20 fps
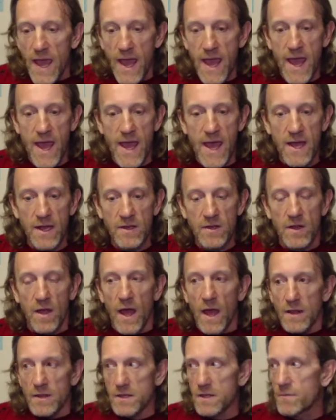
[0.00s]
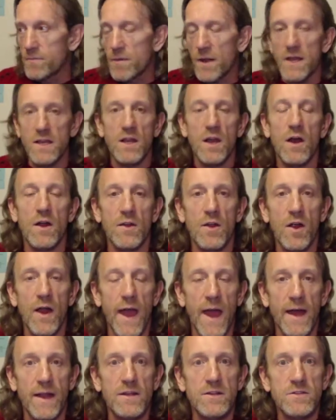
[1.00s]
and depending on our
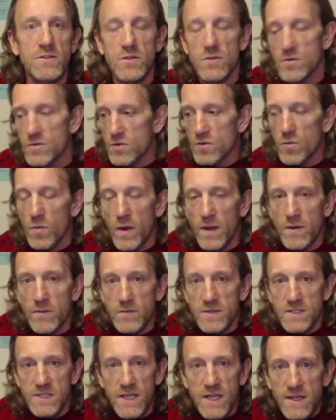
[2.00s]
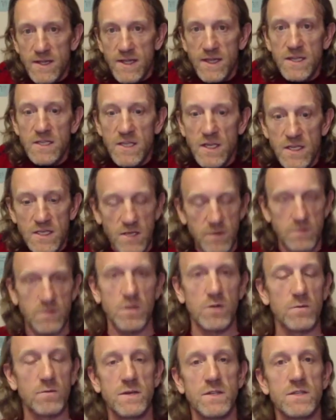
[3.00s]
attitude and the way that we see things
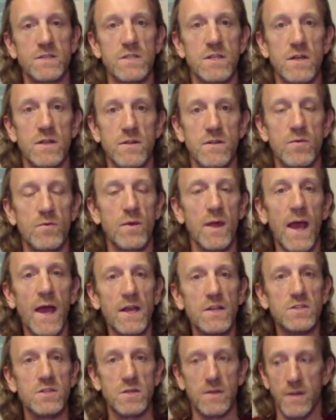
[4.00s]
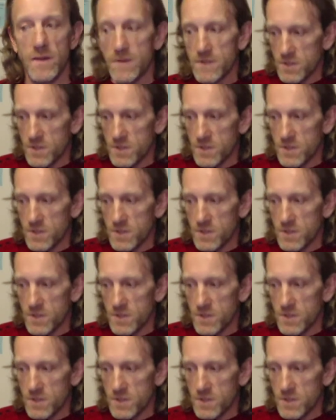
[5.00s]
determines the reaction.